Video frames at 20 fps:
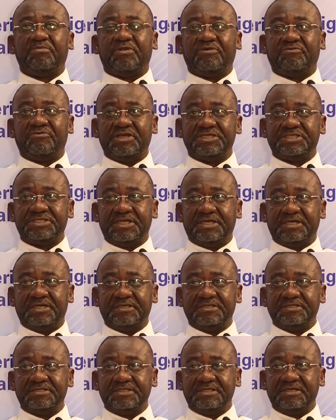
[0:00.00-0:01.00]

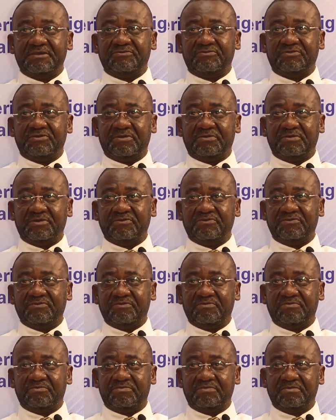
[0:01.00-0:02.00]
professionals in the form
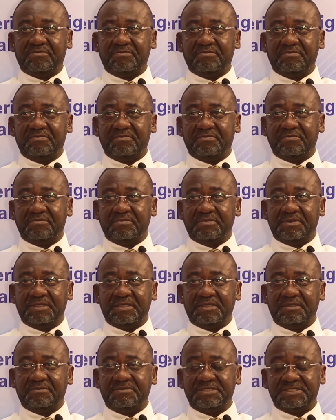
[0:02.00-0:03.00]
of
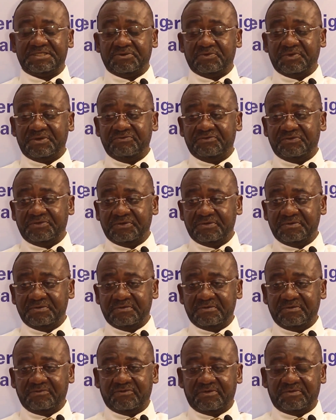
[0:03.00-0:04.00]
Mr. Winful,
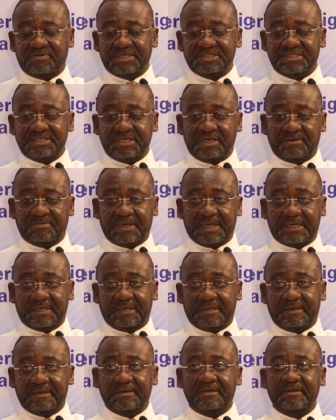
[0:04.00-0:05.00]
former senior
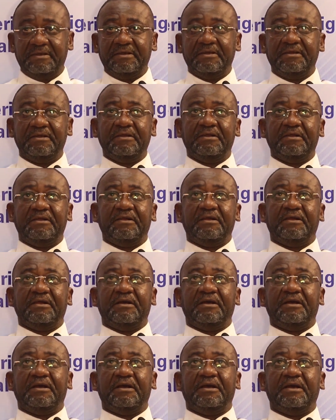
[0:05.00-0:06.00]
partner,
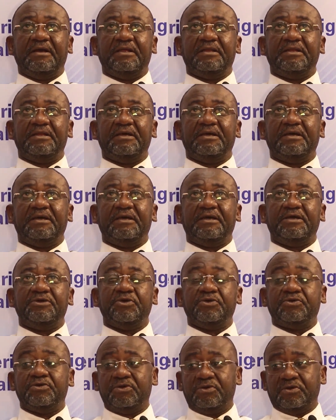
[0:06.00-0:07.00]
and
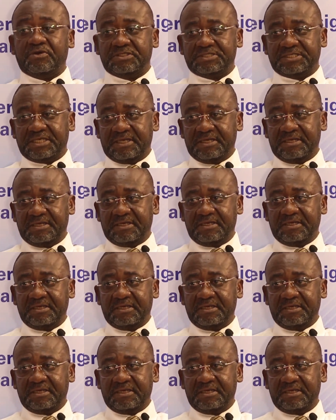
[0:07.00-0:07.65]
Yoku Kosa,